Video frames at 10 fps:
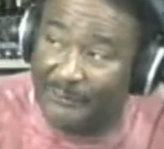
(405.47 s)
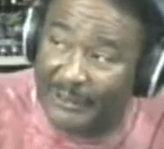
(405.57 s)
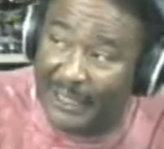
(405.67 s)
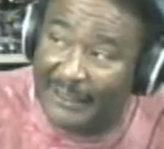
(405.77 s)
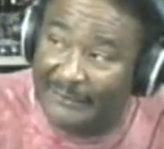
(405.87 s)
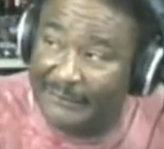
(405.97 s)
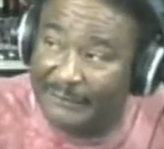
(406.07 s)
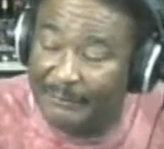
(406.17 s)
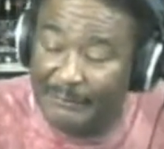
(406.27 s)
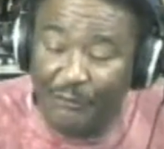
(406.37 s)
okay. It's,
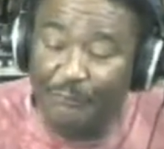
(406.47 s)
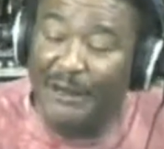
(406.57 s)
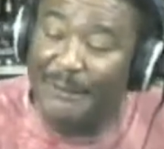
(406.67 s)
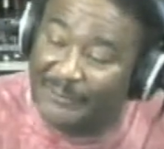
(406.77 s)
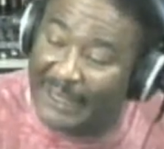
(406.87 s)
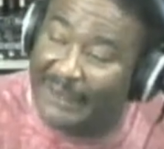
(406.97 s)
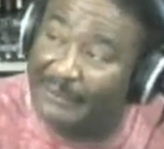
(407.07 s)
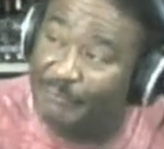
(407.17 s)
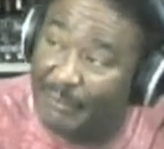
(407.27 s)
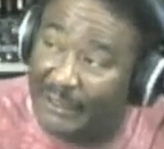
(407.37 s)
if you, but I'm saying
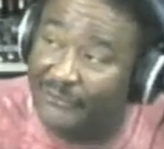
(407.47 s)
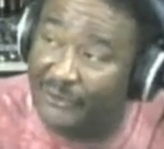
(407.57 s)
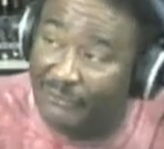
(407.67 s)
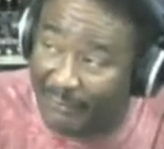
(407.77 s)
it's bringing a certain